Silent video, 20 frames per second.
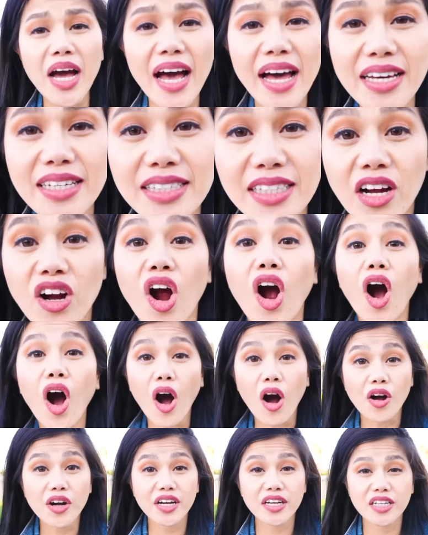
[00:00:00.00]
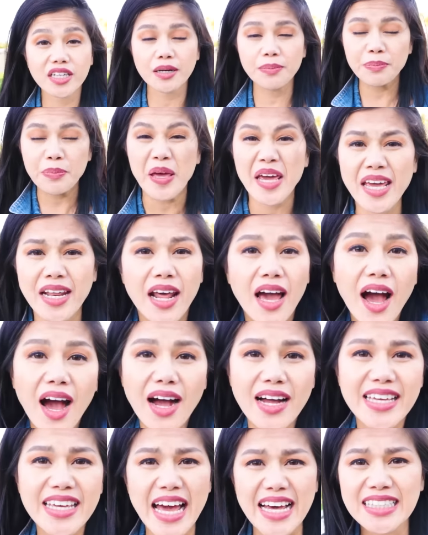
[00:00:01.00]
guys are all going to compete
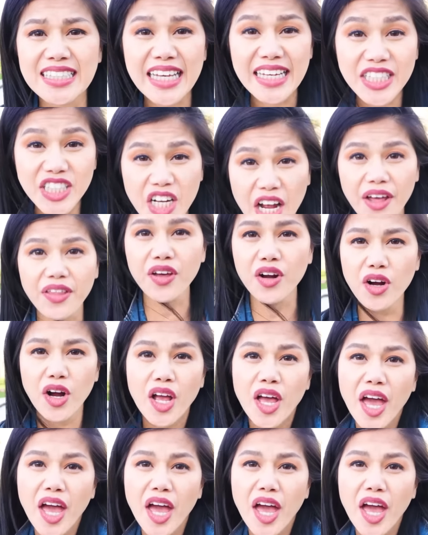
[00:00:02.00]
against each other